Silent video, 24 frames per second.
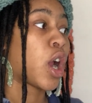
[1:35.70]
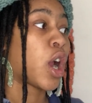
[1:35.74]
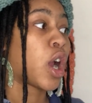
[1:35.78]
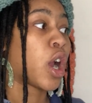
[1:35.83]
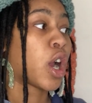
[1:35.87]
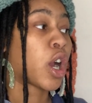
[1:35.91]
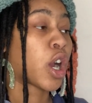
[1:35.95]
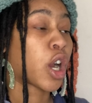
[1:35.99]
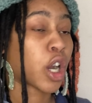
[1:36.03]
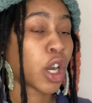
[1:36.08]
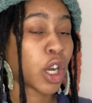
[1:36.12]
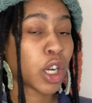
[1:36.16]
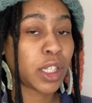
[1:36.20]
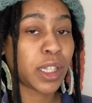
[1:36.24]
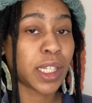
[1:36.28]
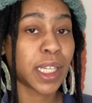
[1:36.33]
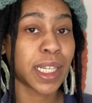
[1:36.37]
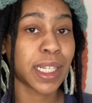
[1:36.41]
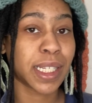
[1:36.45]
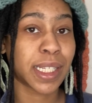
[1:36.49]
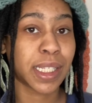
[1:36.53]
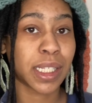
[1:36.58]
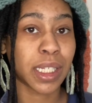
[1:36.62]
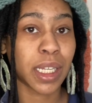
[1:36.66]
her
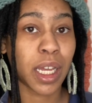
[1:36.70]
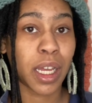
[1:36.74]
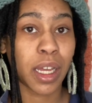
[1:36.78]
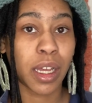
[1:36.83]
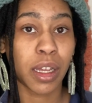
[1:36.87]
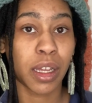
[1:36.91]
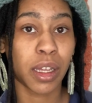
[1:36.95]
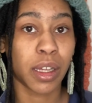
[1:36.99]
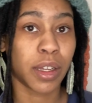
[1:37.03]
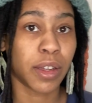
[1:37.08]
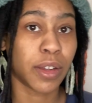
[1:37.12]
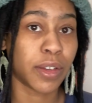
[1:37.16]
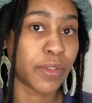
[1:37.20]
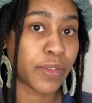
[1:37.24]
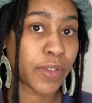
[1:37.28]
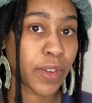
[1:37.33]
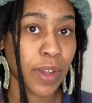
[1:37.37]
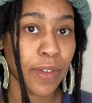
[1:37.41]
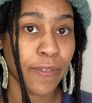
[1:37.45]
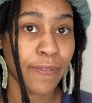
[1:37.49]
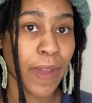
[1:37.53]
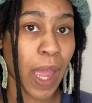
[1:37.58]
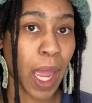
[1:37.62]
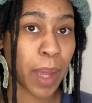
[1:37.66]
list of
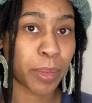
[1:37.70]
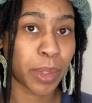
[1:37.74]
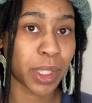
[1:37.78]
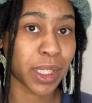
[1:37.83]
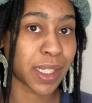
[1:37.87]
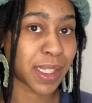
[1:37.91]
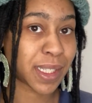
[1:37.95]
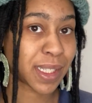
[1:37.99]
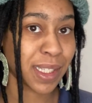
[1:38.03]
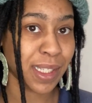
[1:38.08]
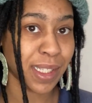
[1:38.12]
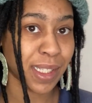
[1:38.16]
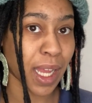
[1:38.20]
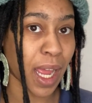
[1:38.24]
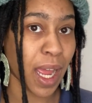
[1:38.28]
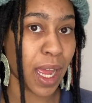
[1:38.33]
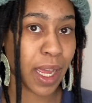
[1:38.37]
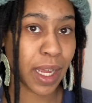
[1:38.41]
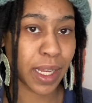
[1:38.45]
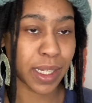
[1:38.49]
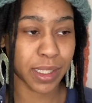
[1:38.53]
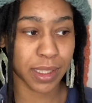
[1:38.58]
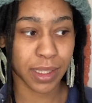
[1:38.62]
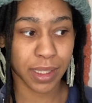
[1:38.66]
fabulous
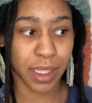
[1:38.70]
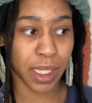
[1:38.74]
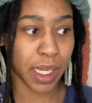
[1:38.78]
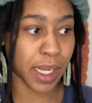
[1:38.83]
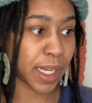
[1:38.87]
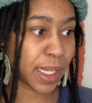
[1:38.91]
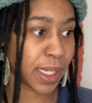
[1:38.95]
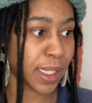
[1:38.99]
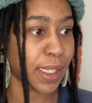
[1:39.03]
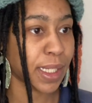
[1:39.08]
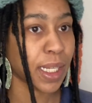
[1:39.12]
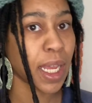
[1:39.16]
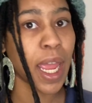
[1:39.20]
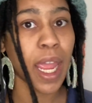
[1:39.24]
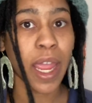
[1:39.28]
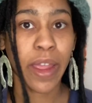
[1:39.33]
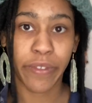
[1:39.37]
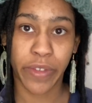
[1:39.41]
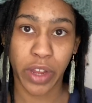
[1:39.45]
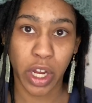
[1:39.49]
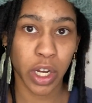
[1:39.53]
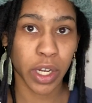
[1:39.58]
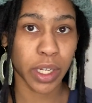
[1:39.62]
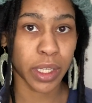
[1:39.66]
designs is a
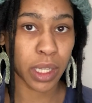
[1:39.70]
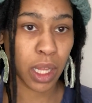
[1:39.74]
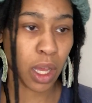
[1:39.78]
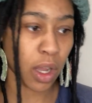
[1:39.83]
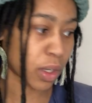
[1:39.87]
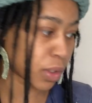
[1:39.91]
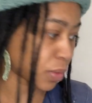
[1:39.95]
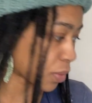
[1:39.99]
very long